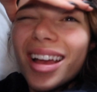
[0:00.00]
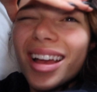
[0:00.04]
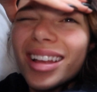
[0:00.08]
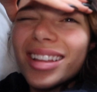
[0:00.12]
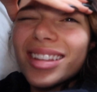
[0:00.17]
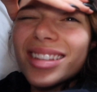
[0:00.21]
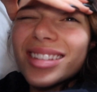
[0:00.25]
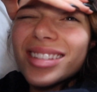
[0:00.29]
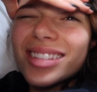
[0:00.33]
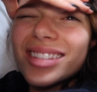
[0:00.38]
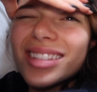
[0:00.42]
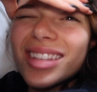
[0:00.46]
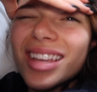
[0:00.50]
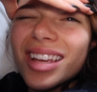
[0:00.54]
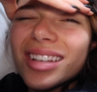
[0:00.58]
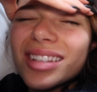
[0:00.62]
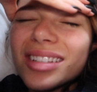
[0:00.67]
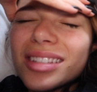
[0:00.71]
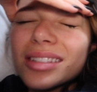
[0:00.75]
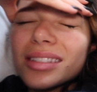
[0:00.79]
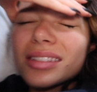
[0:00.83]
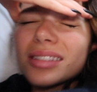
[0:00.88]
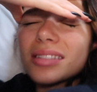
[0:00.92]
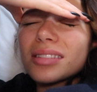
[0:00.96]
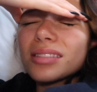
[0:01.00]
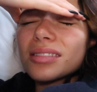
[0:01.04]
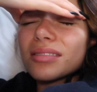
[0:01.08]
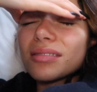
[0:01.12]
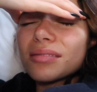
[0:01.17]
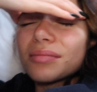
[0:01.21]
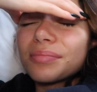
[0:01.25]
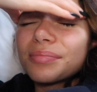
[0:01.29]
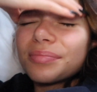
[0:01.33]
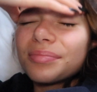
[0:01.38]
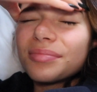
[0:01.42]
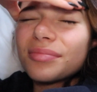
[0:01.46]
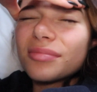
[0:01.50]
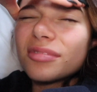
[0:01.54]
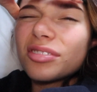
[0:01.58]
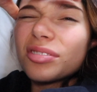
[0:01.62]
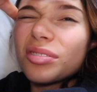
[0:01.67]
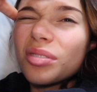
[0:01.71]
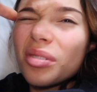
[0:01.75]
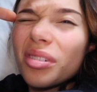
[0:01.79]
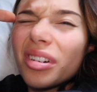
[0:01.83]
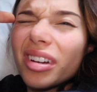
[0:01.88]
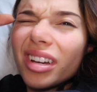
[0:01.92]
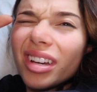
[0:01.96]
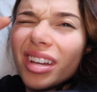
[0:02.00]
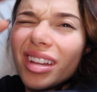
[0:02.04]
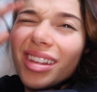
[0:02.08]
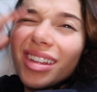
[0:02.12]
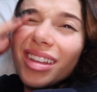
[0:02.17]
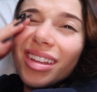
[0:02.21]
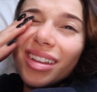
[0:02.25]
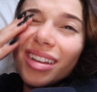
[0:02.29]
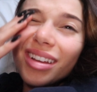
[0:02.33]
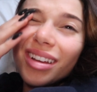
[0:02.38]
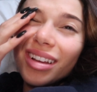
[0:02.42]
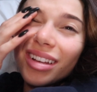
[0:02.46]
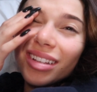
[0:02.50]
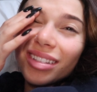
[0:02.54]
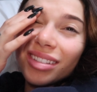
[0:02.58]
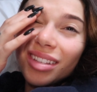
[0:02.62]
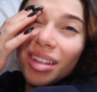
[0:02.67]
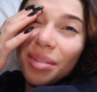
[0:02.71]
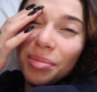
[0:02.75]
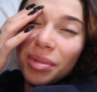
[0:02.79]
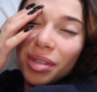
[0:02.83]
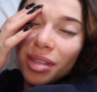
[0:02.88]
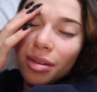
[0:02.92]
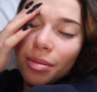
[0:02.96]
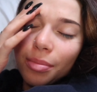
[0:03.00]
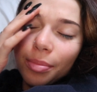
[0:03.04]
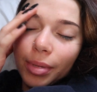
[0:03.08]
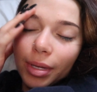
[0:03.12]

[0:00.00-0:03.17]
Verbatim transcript: It's 6.40. I slept in a